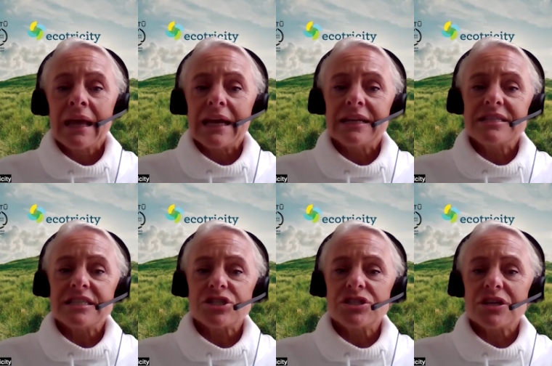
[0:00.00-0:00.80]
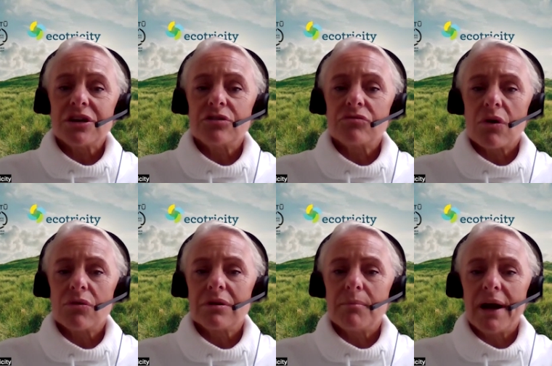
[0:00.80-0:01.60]
In addition to her
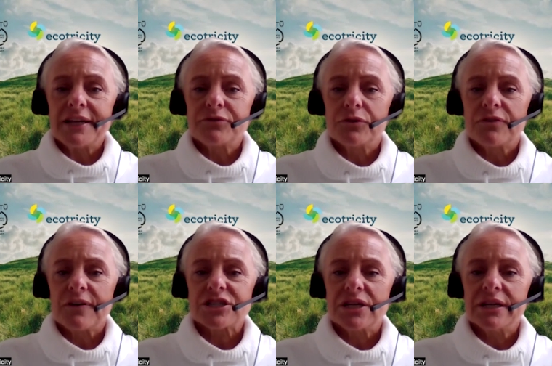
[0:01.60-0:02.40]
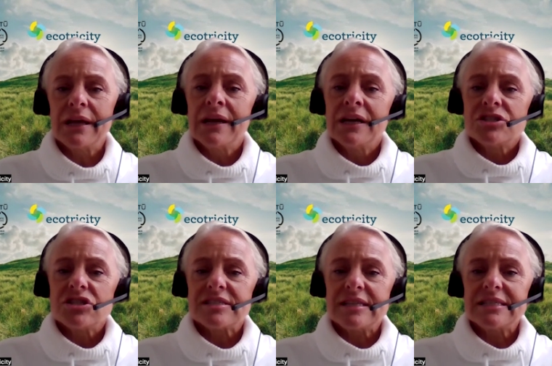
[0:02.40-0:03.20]
role at Mindful Fashion,
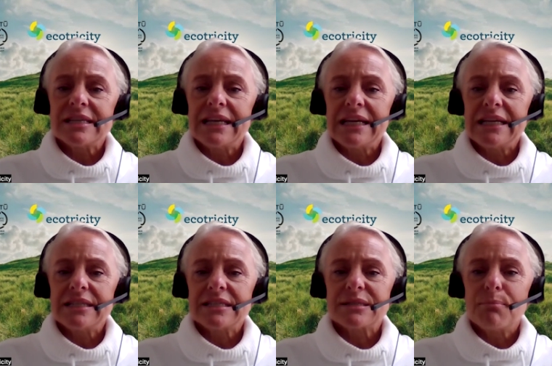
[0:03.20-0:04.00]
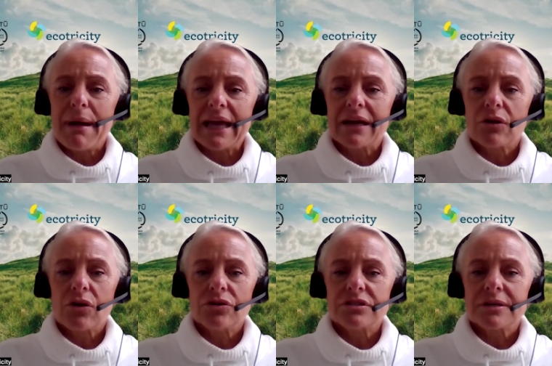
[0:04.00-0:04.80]
Jacinta leads
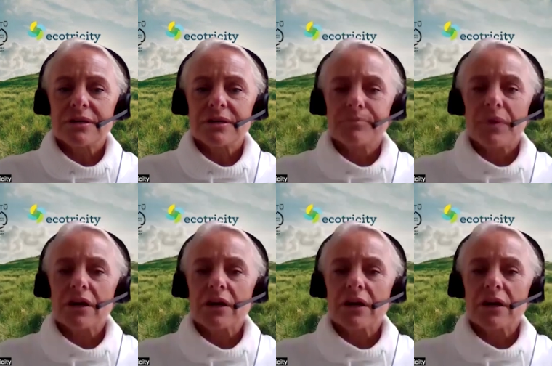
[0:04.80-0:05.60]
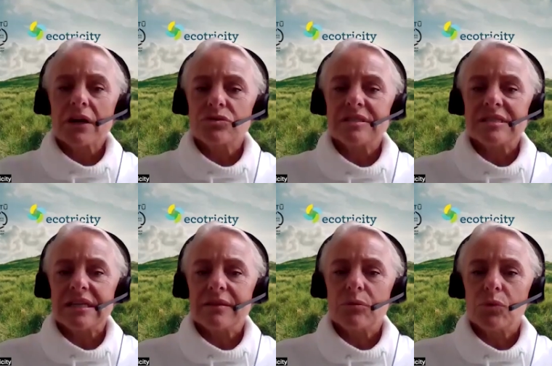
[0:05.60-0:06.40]
MakeGood, a consultancy
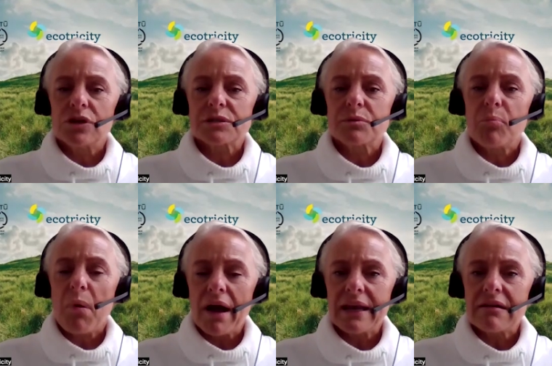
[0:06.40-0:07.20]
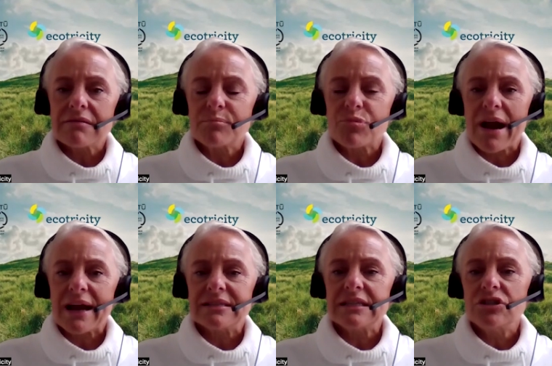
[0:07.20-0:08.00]
that works with pioneering brands
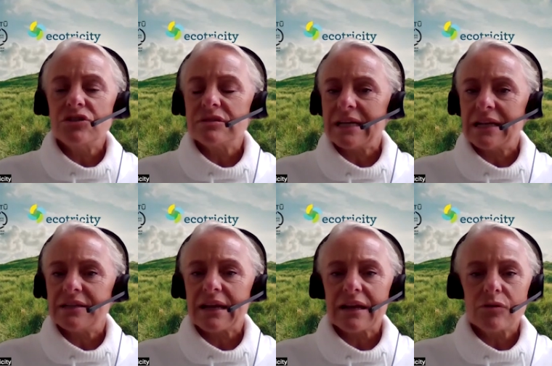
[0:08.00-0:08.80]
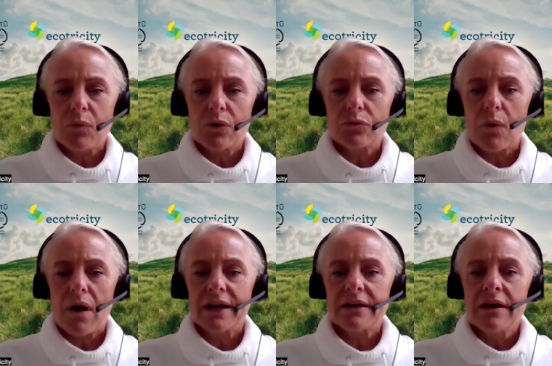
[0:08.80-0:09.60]
in New Zealand and
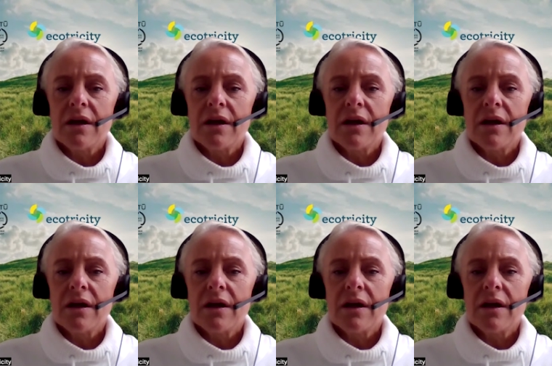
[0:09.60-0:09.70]
worldwide,